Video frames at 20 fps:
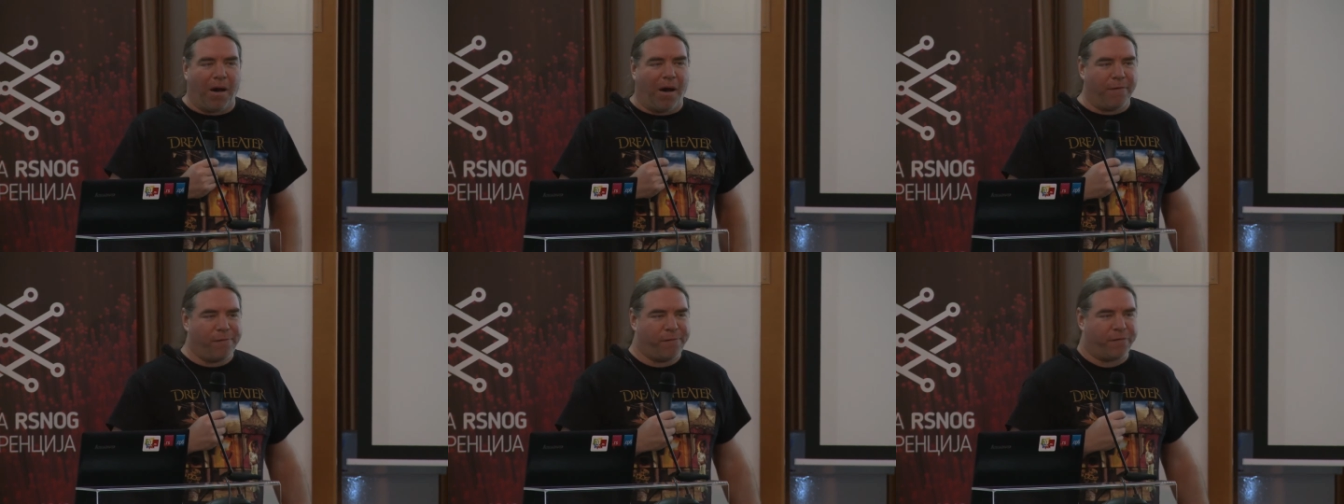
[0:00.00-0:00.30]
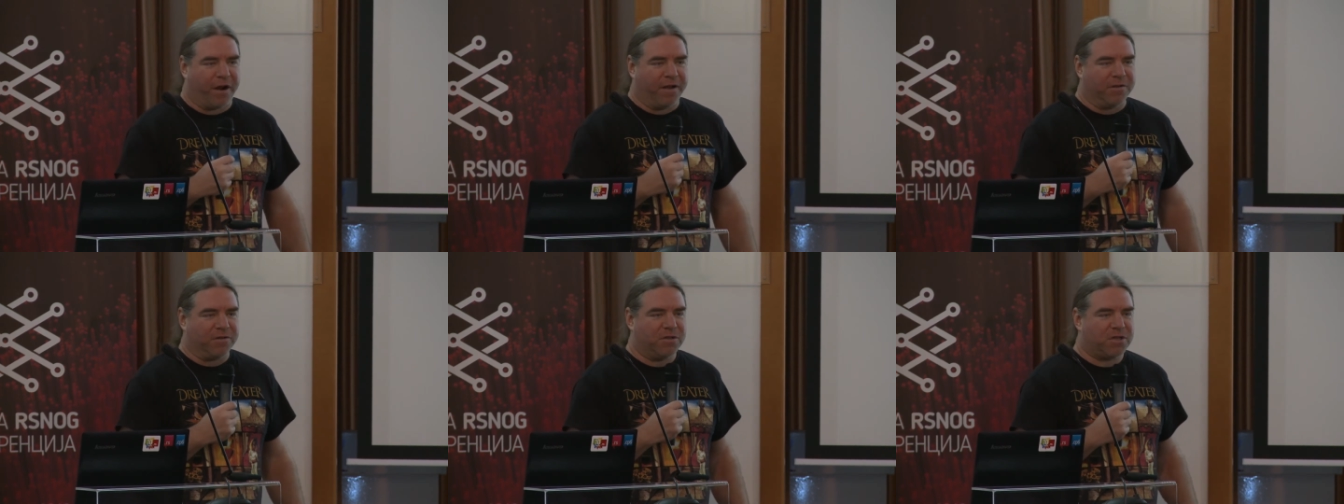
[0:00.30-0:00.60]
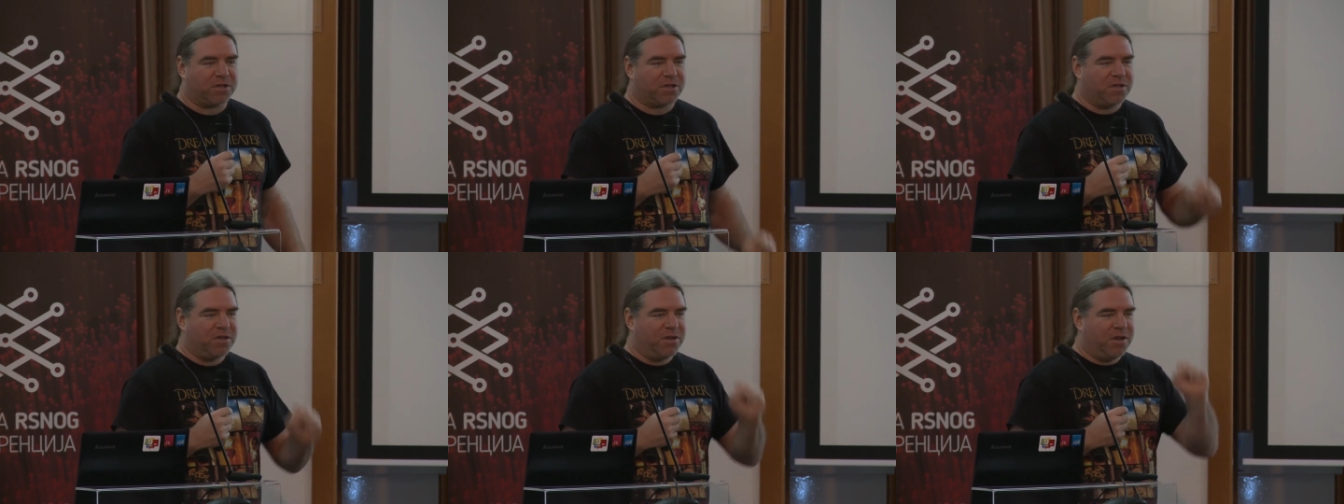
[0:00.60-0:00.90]

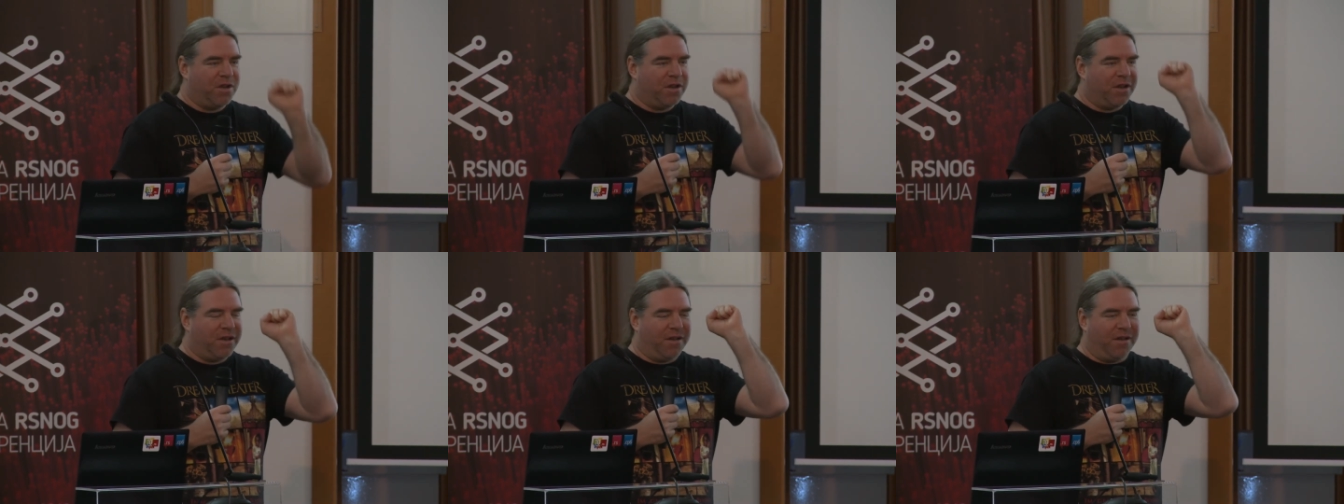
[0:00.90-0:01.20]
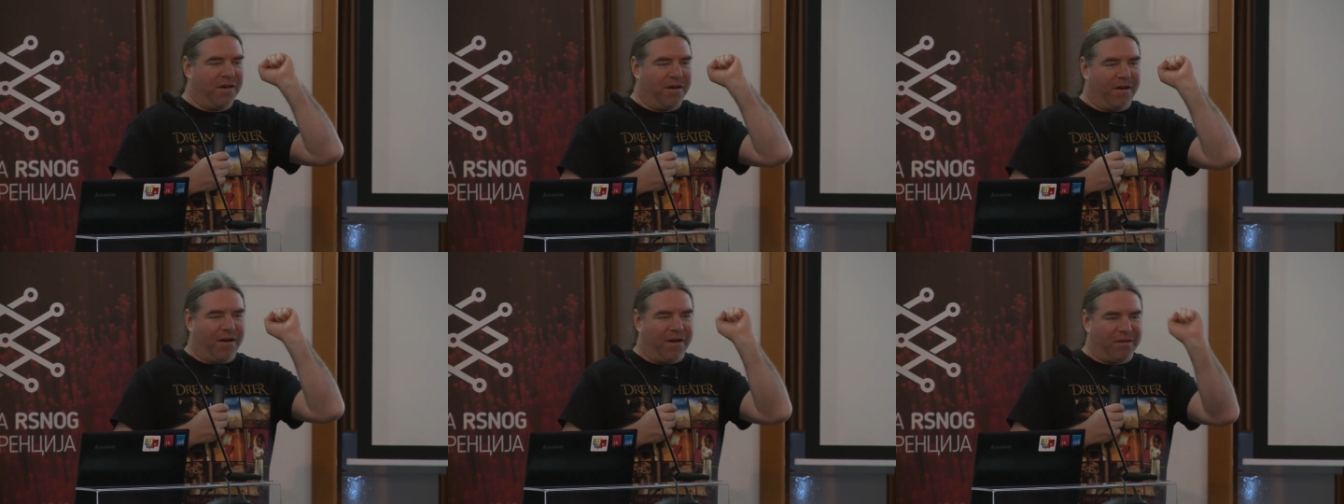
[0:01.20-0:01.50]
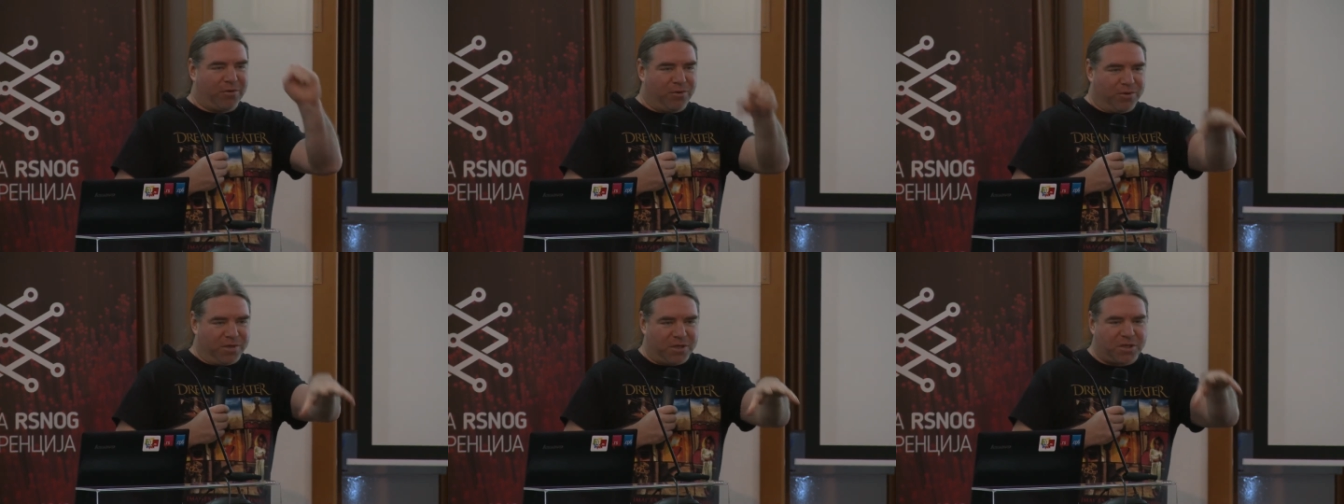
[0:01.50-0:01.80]
friends
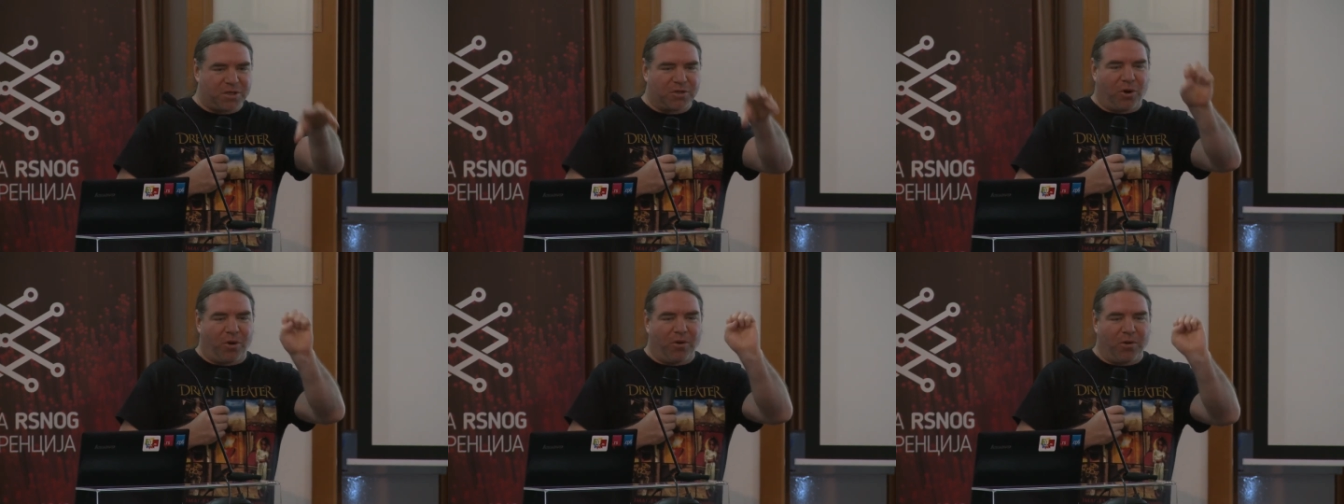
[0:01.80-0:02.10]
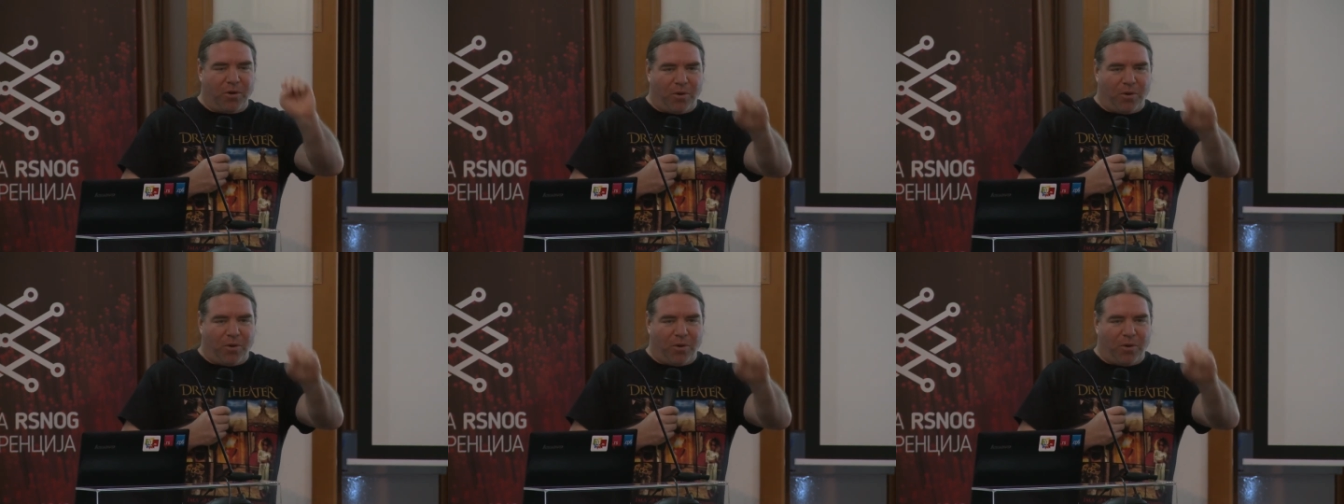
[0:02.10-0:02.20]
to install